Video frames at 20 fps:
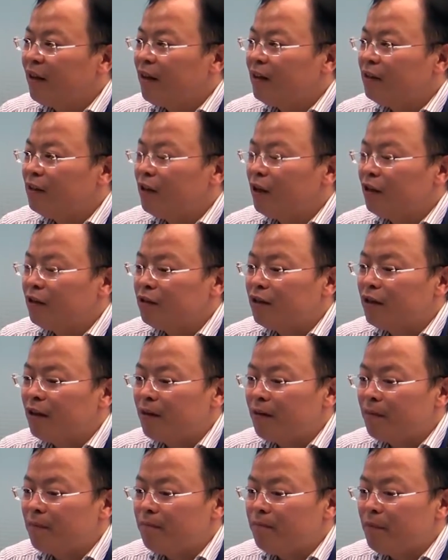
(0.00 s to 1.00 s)
It's not
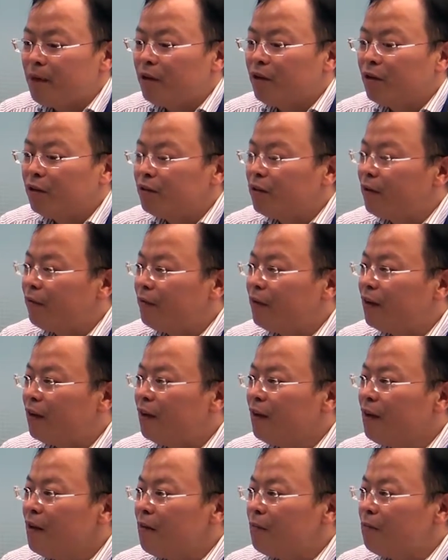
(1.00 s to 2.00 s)
because of the
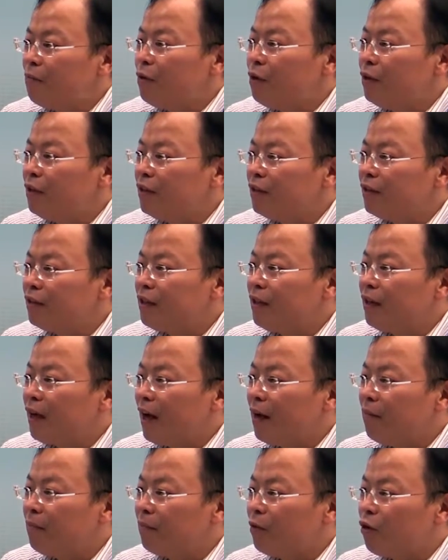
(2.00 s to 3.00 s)
bring the thing
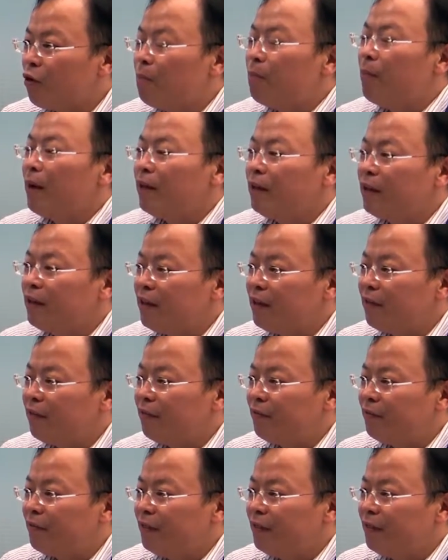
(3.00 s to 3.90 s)
and competitive.